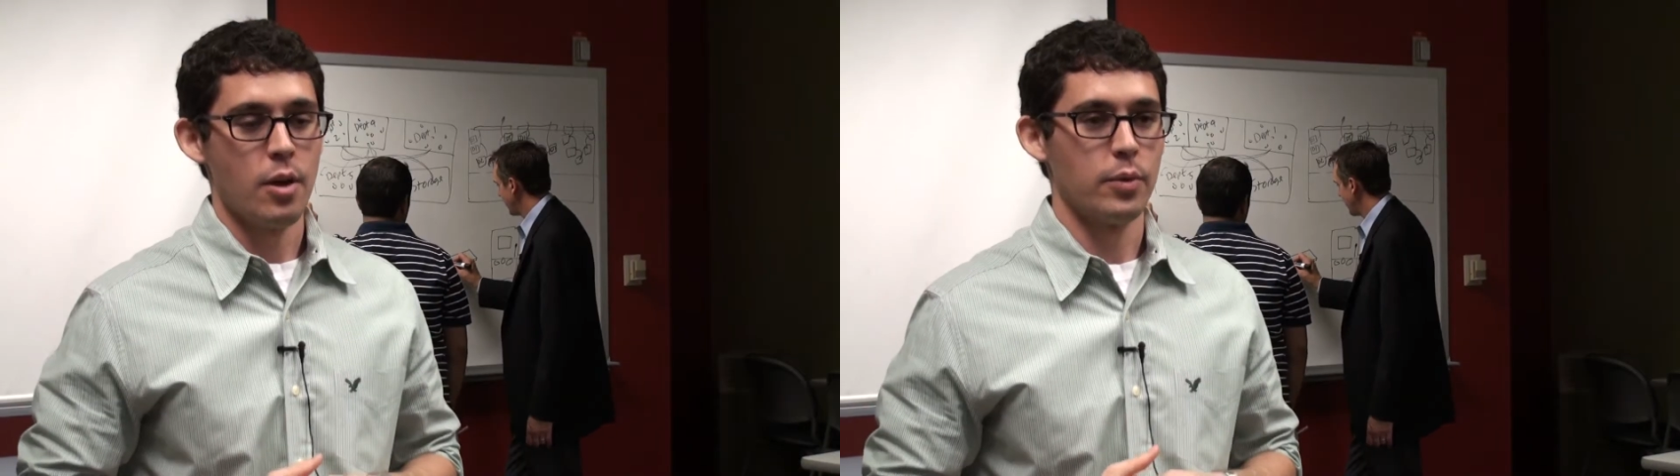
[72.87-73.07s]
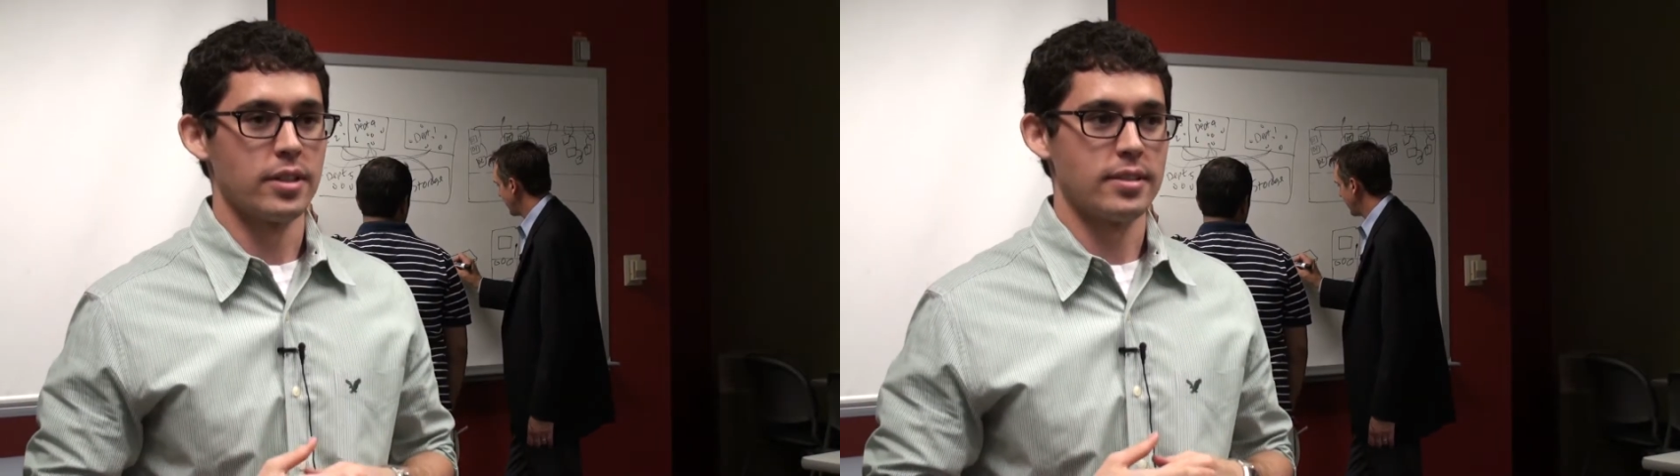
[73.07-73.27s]

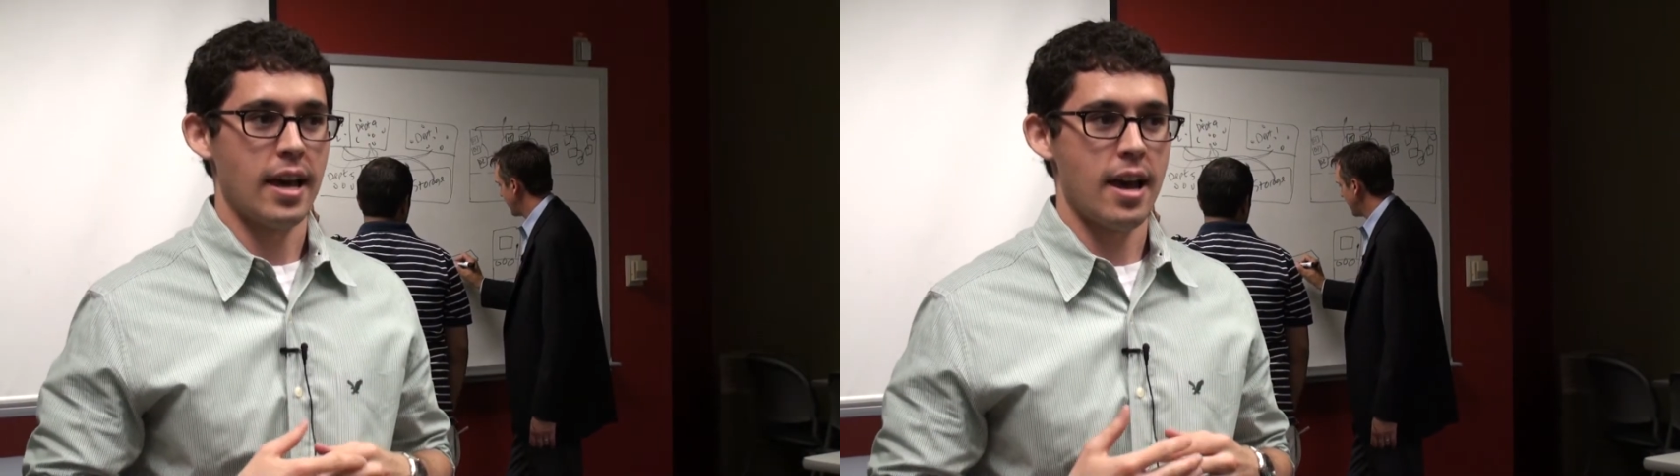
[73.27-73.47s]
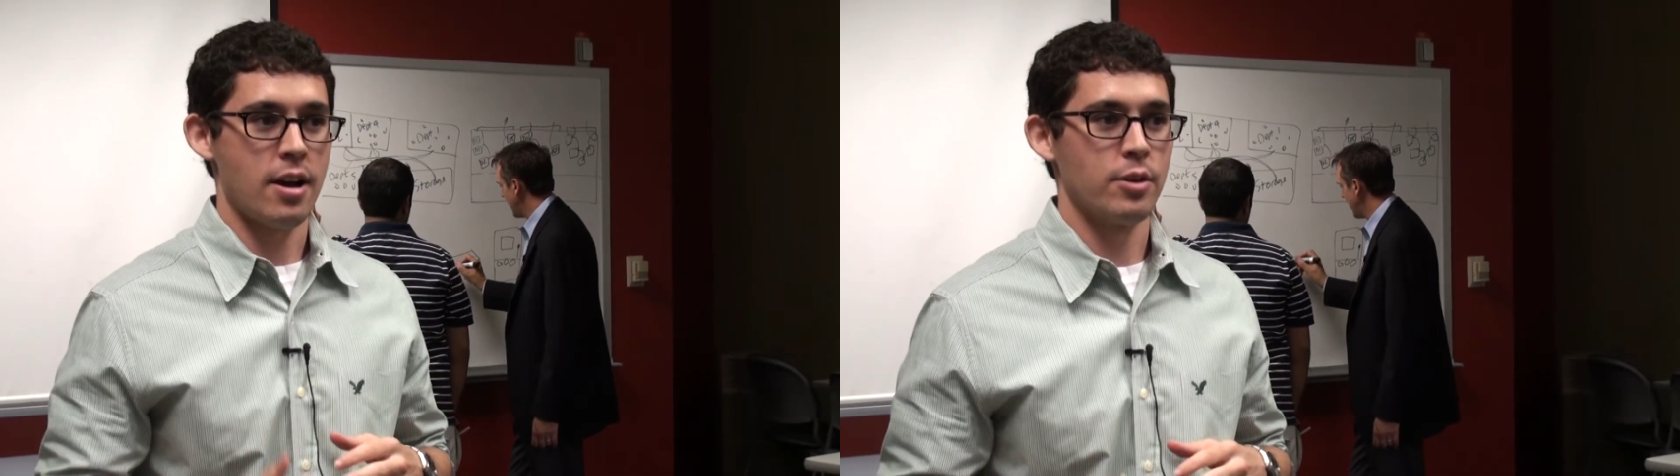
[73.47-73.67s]
was
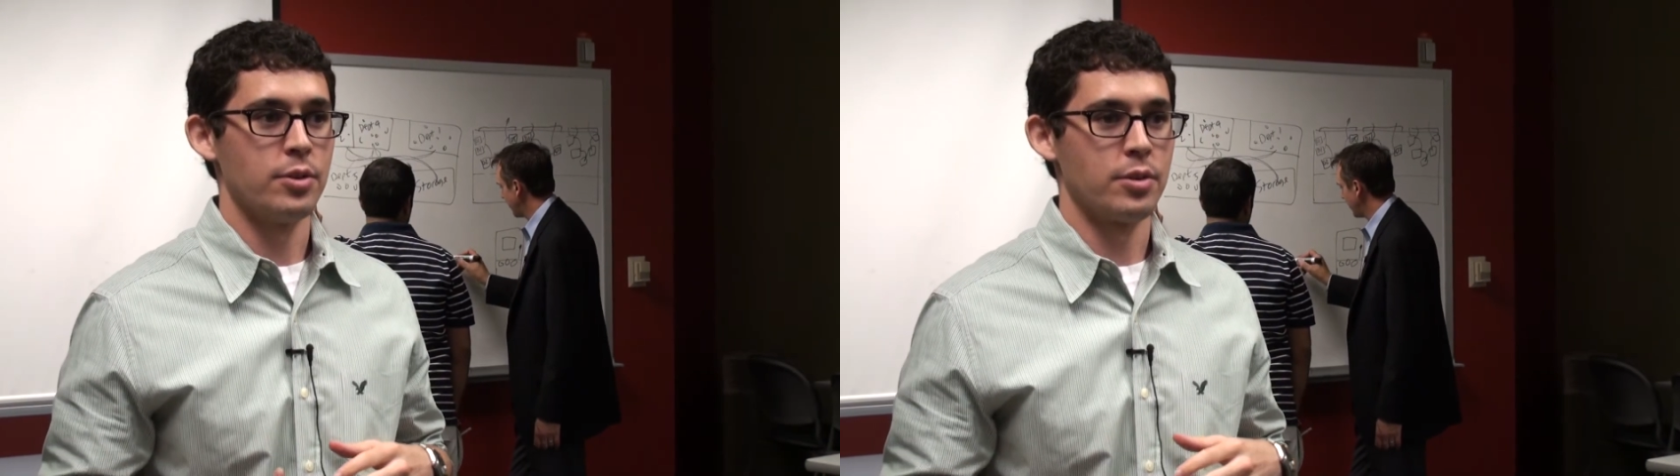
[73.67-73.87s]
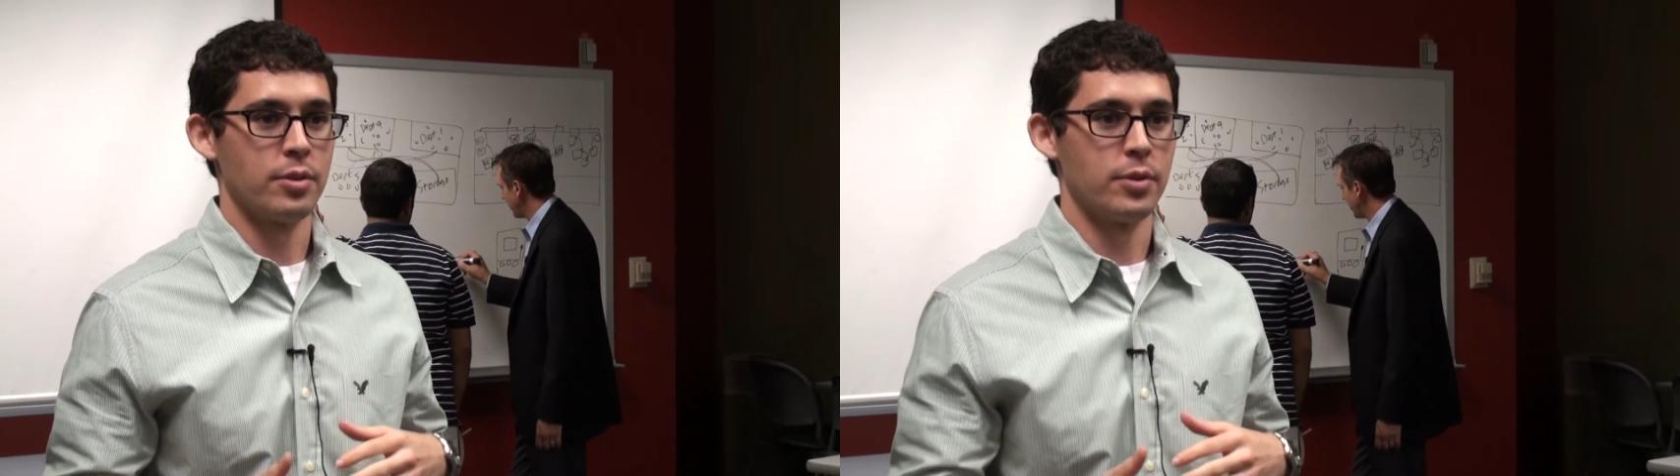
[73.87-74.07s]
how
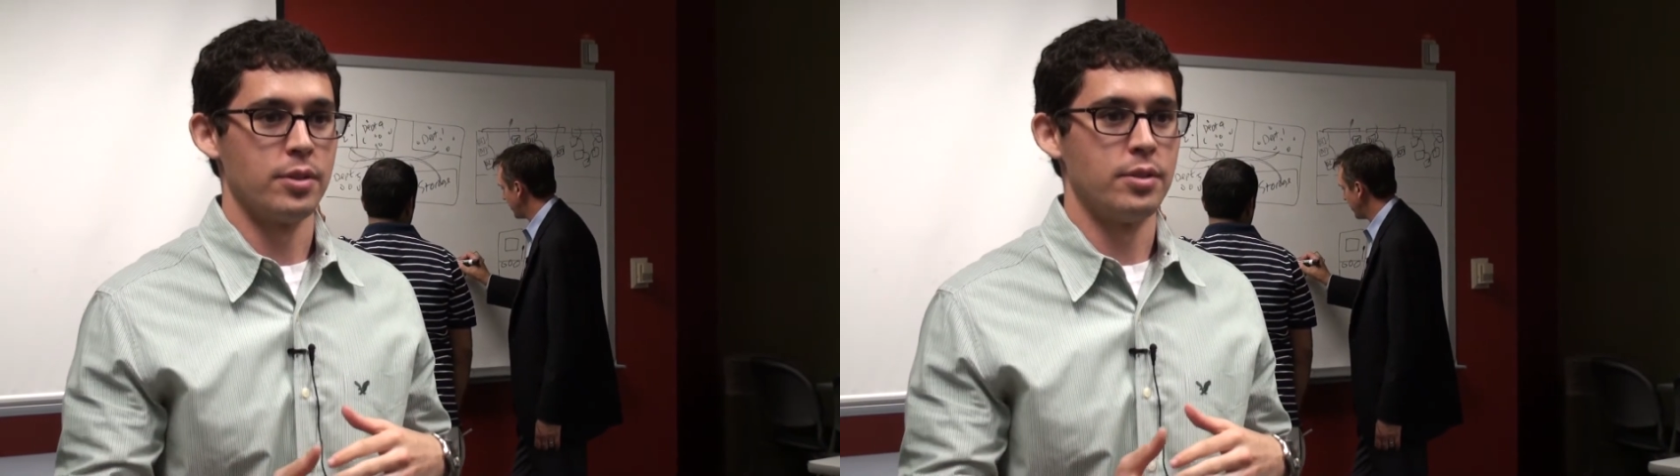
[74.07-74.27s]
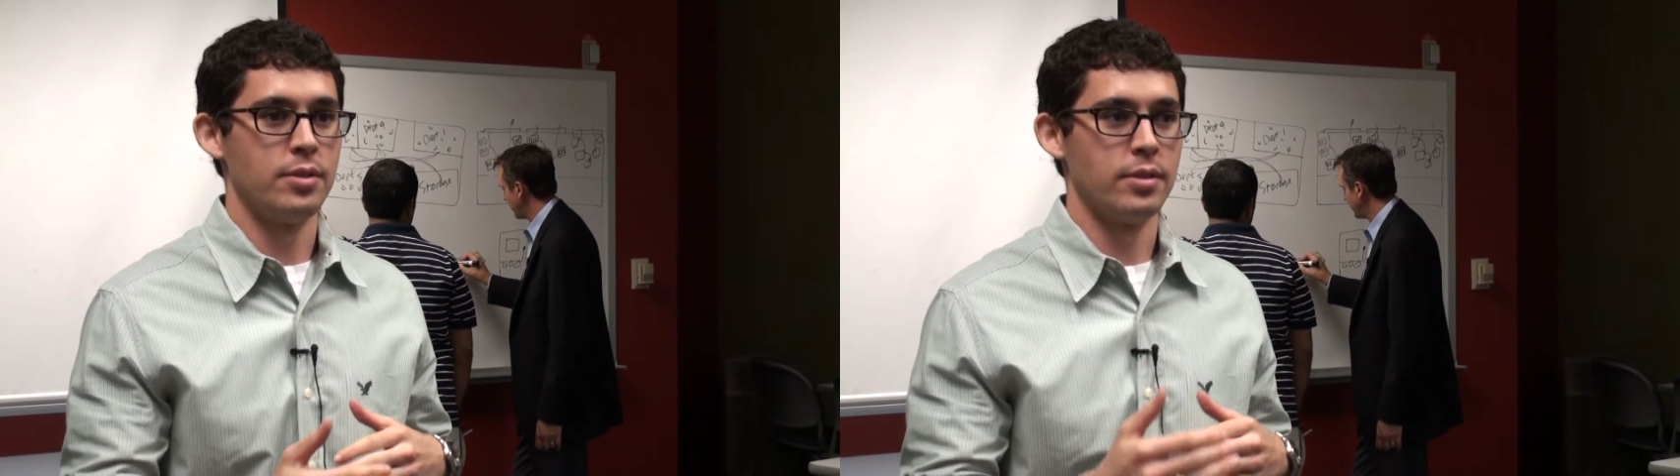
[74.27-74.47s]
you can
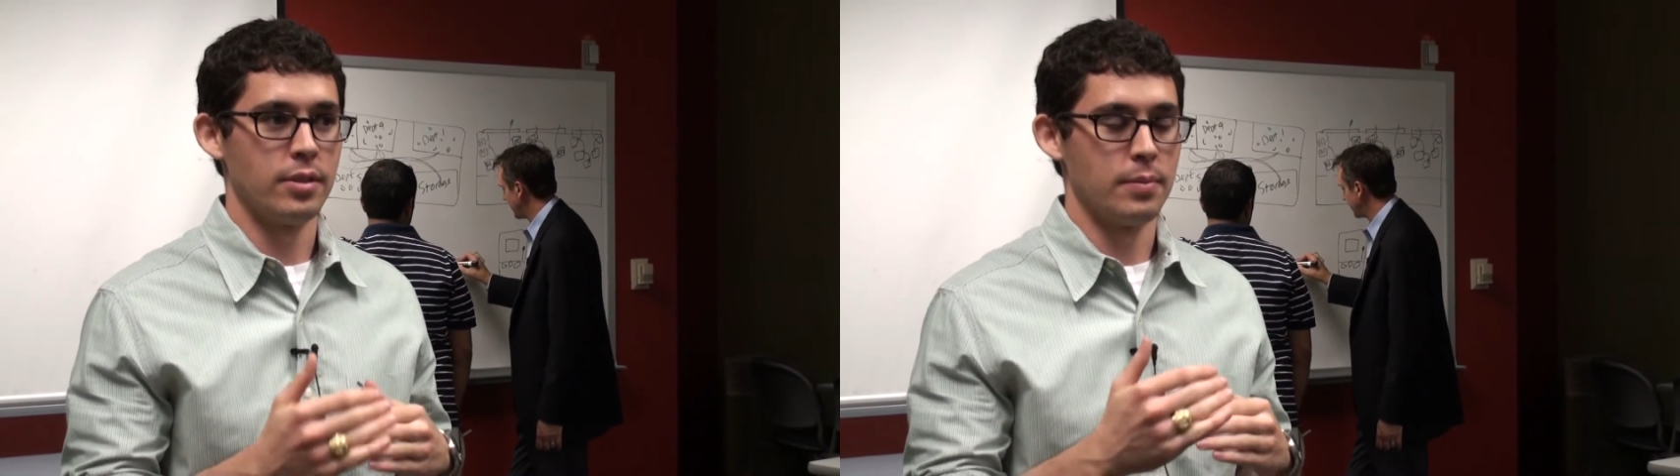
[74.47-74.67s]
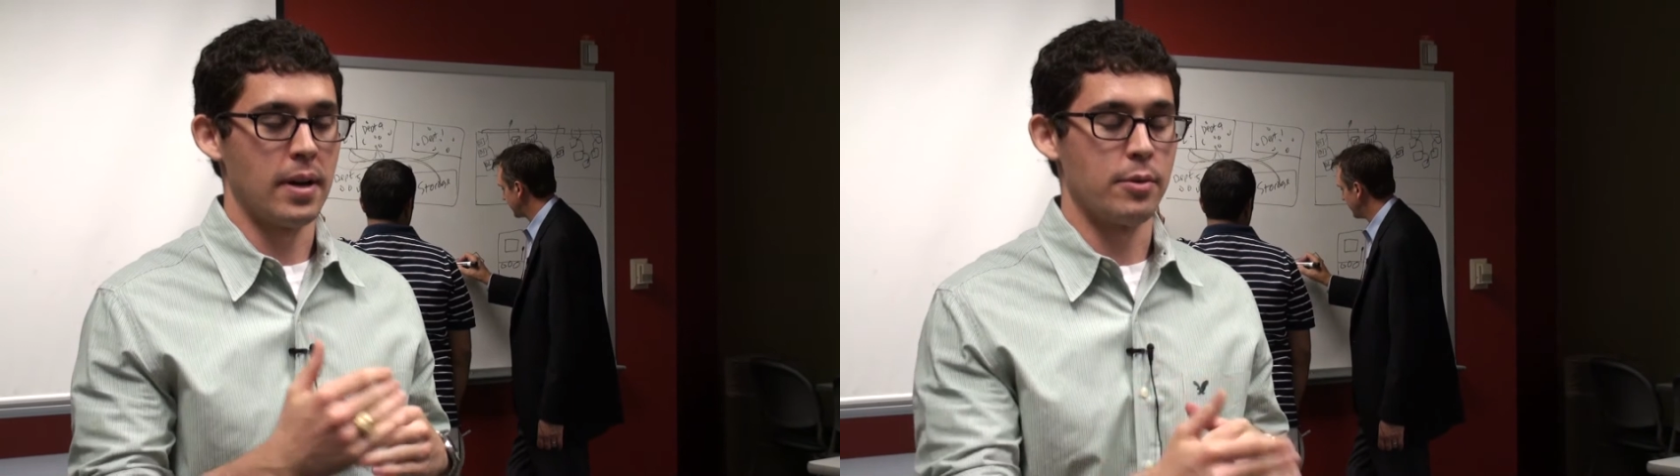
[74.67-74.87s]

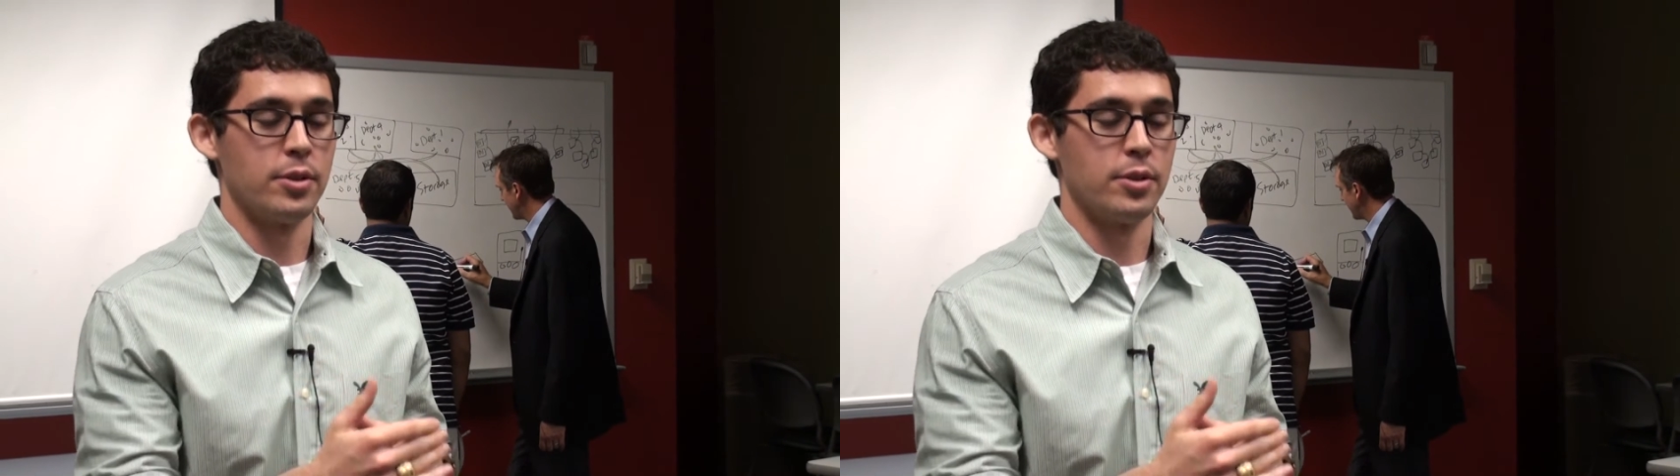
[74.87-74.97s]
by